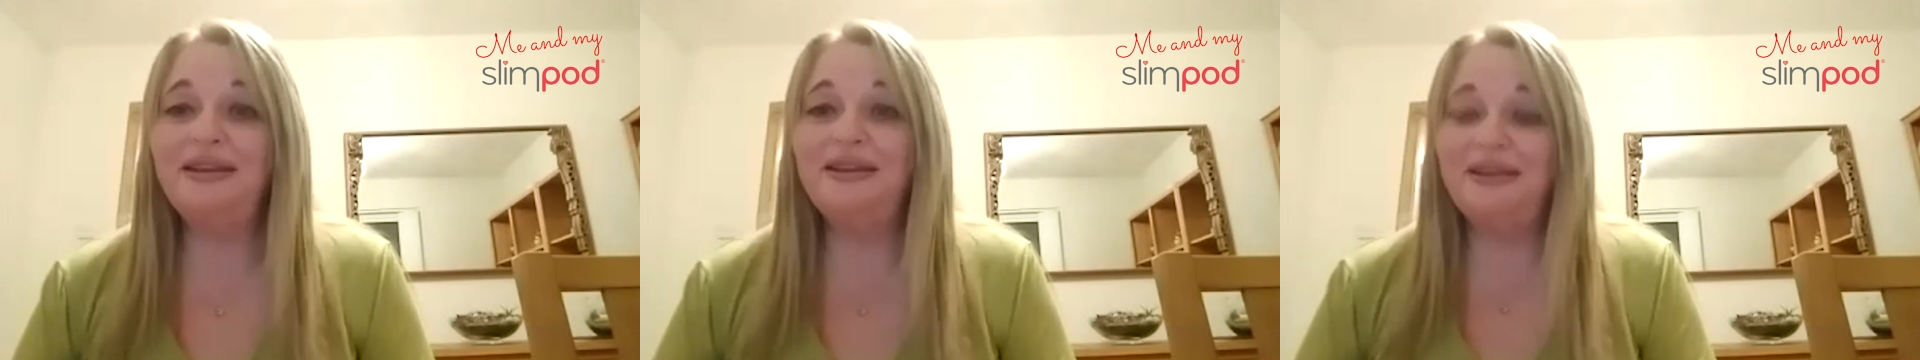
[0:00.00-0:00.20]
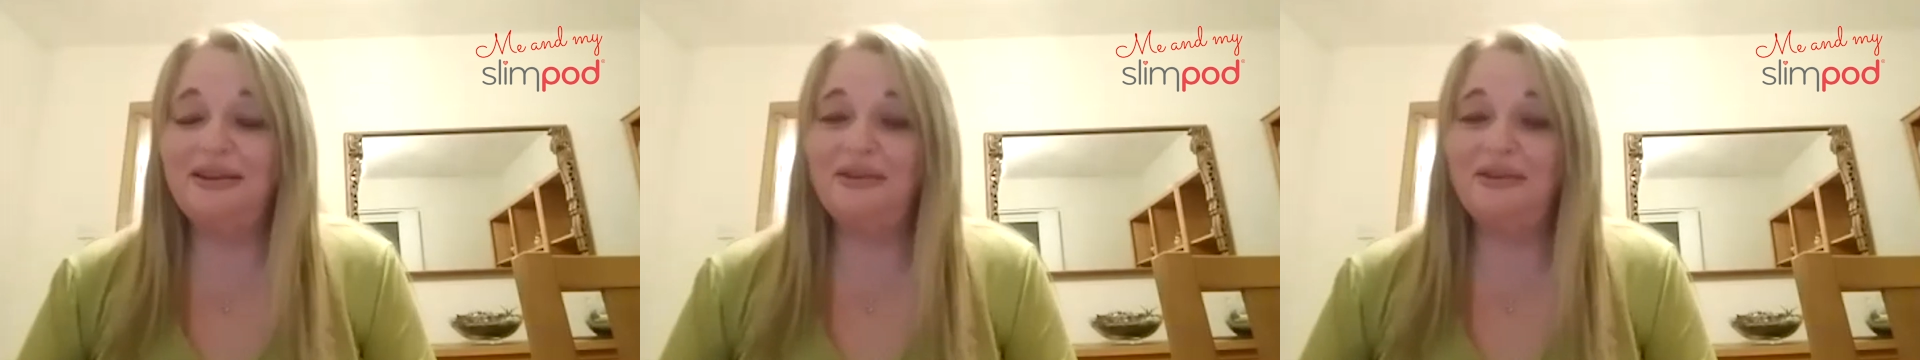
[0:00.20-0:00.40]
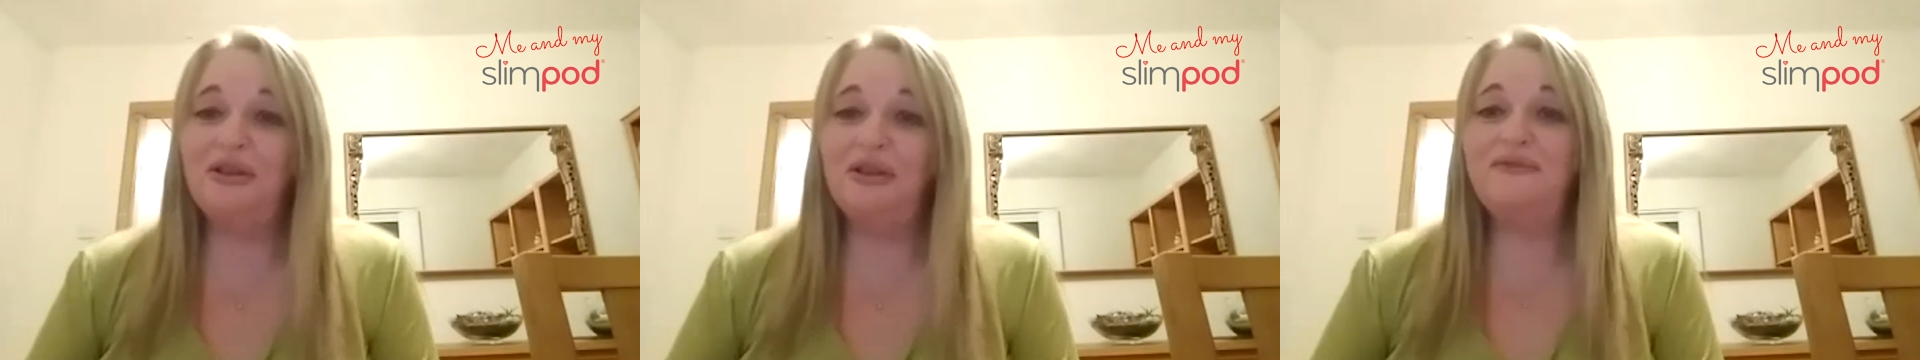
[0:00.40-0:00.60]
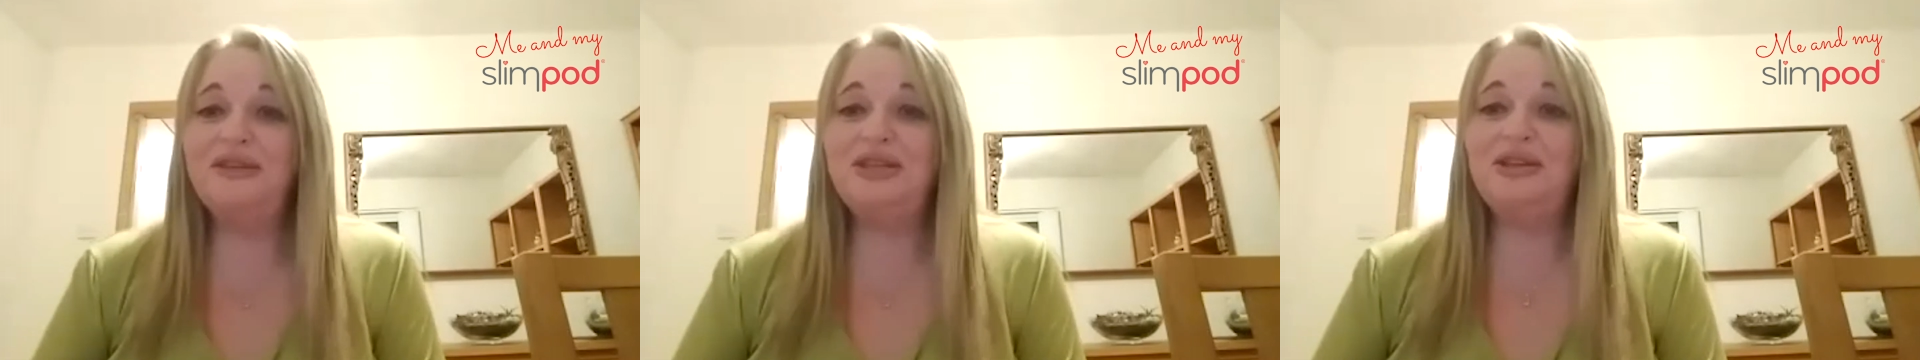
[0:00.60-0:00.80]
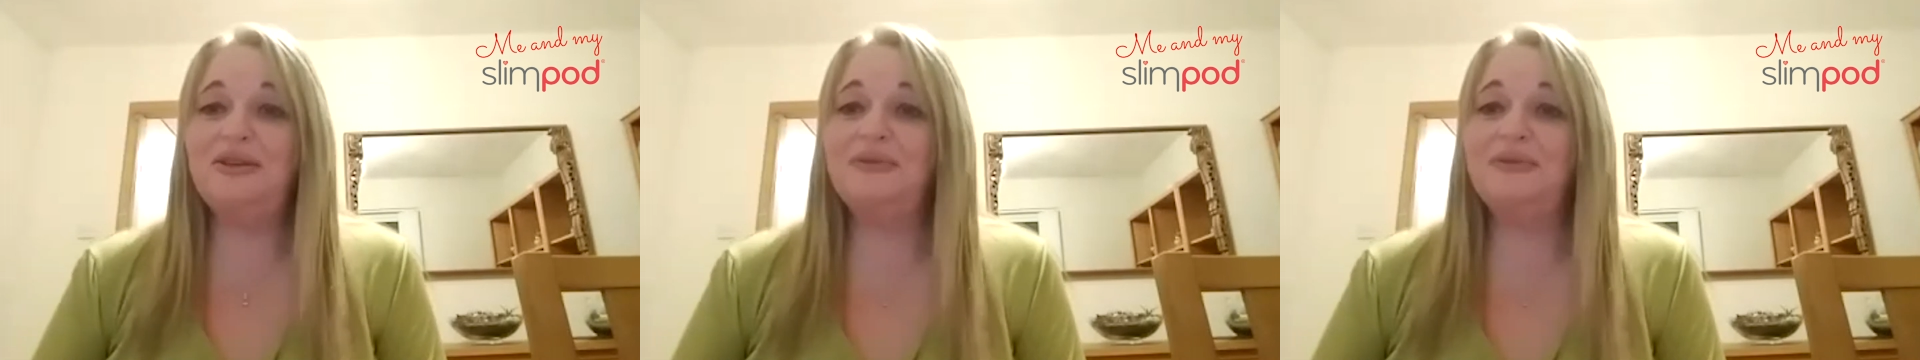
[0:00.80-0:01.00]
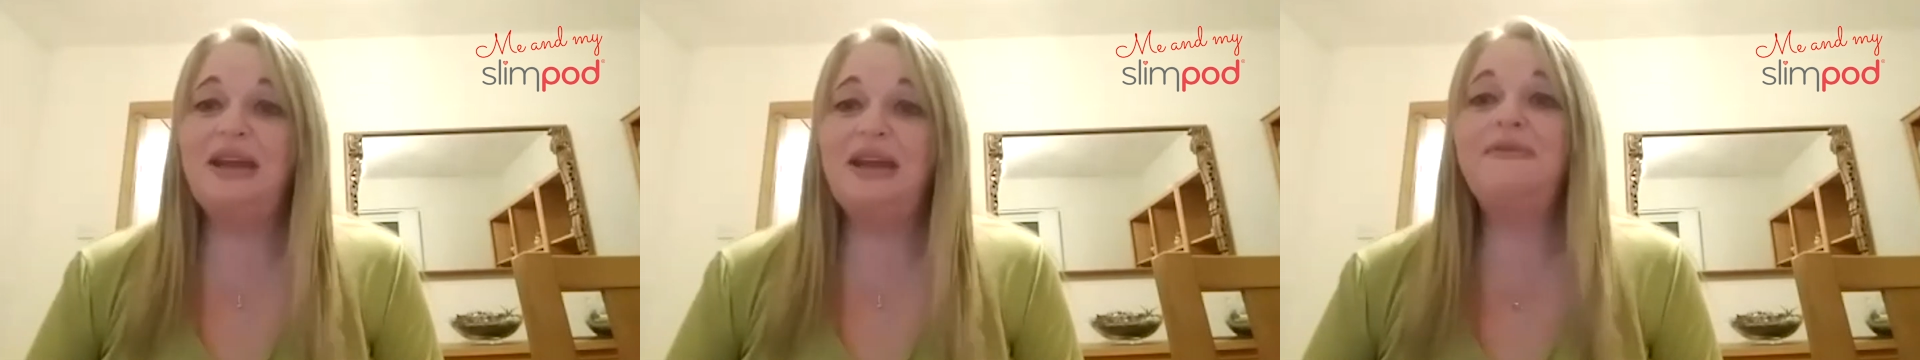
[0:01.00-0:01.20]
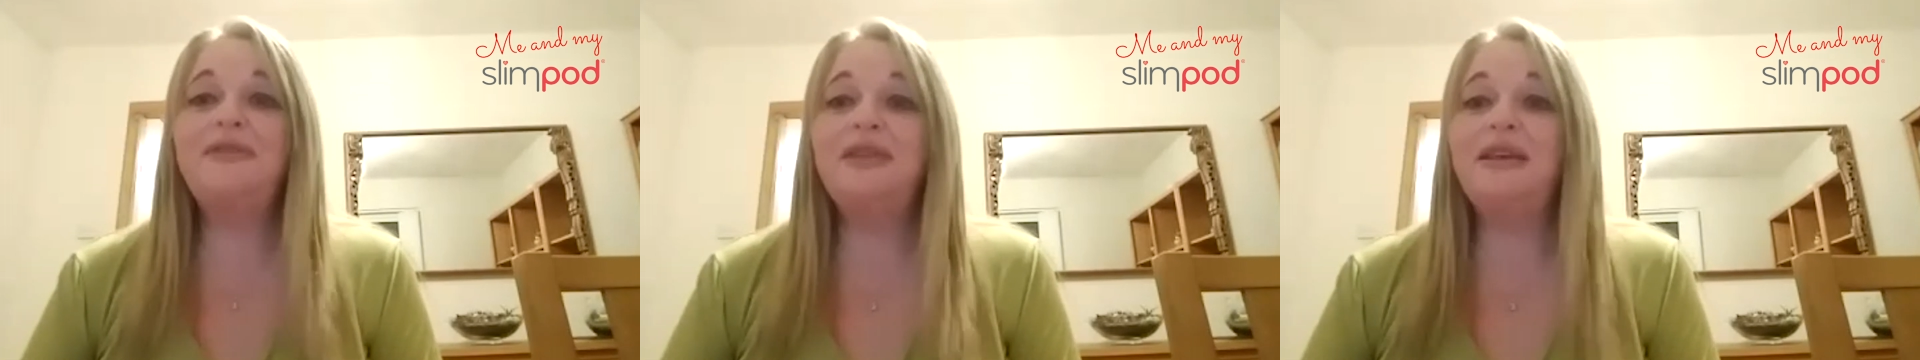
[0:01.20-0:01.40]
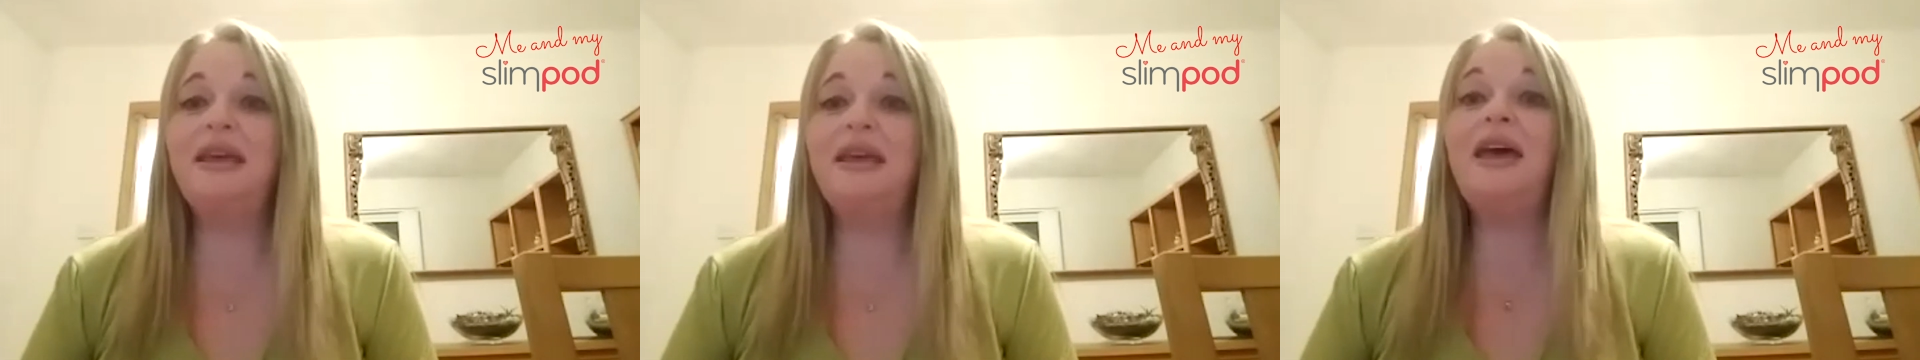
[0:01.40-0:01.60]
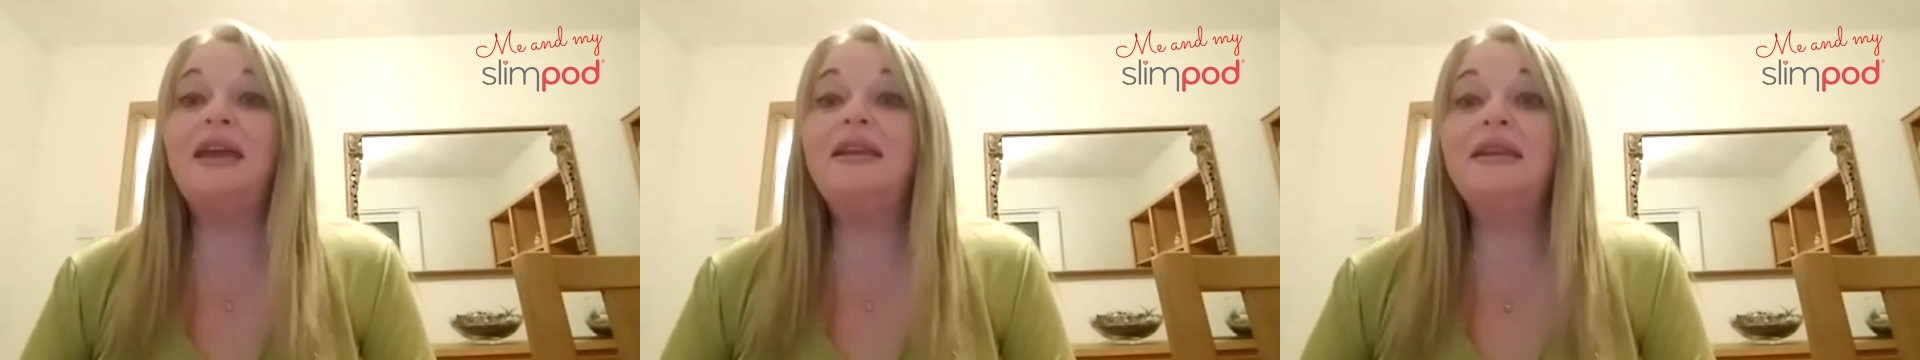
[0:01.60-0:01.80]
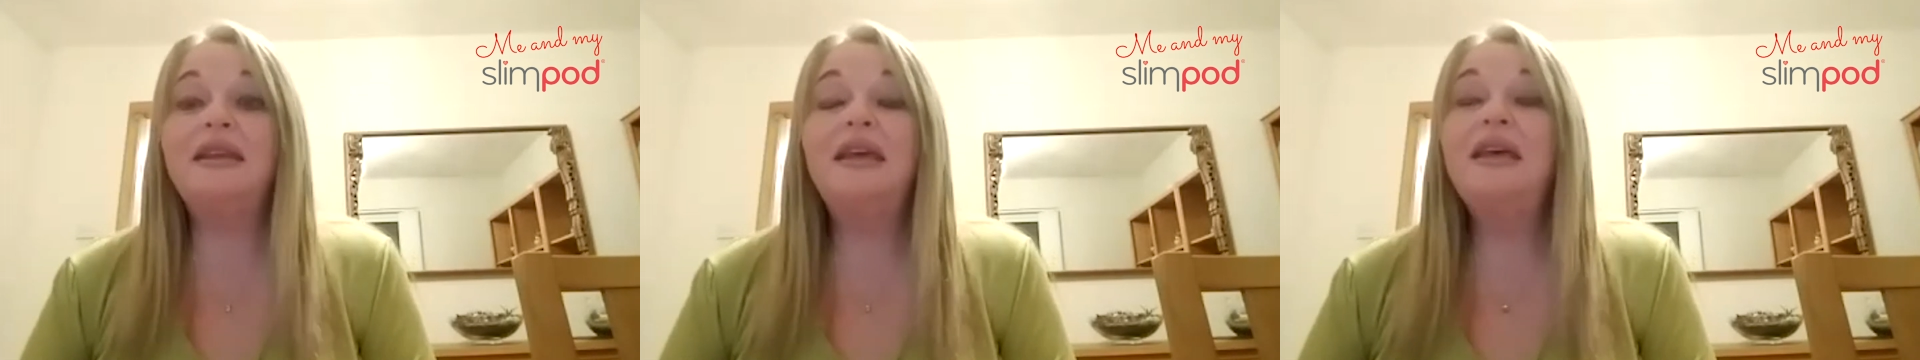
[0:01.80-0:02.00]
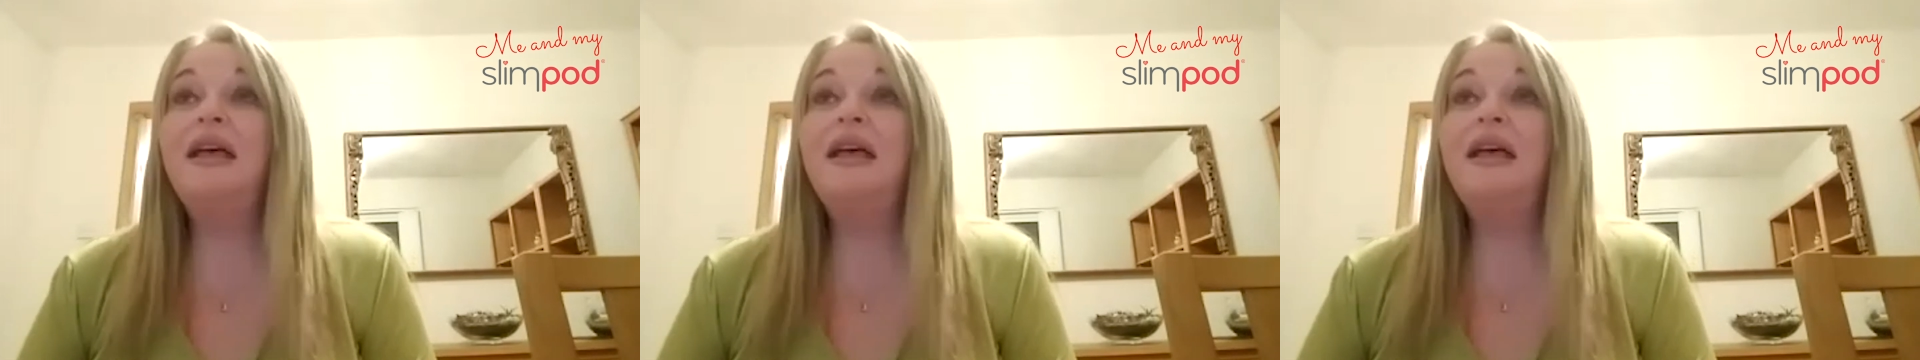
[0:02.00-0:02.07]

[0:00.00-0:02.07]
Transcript: in all your videos and everything, and